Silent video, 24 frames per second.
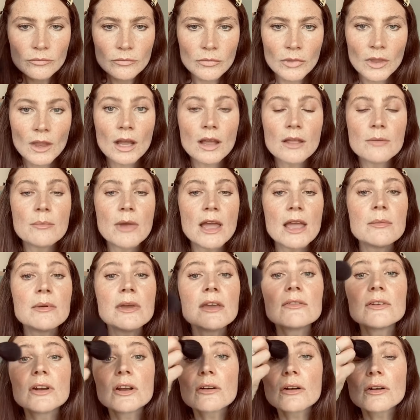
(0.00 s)
And maybe
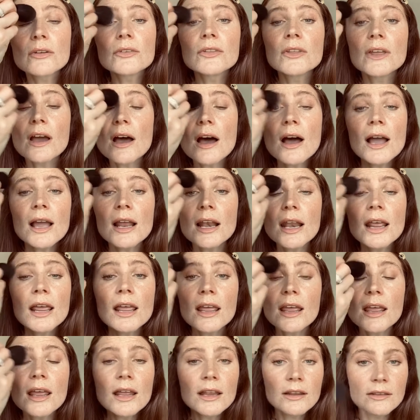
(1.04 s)
even across the
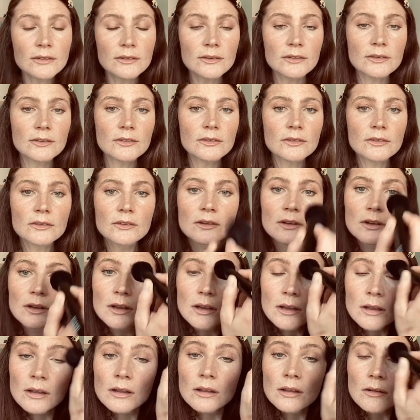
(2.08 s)
eyelids,
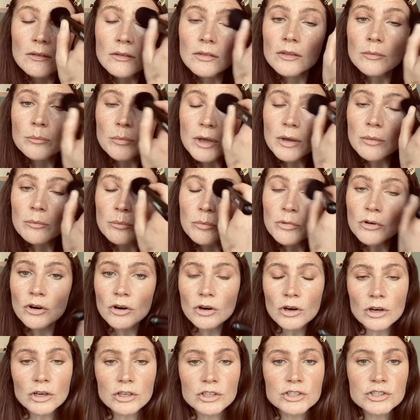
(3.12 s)
the
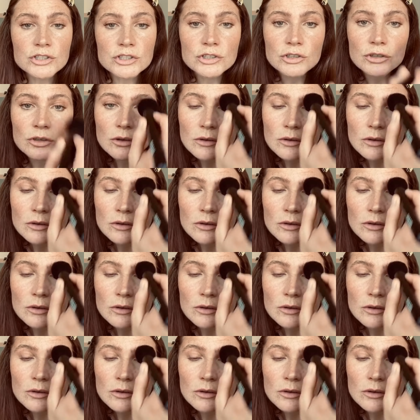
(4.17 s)
brush,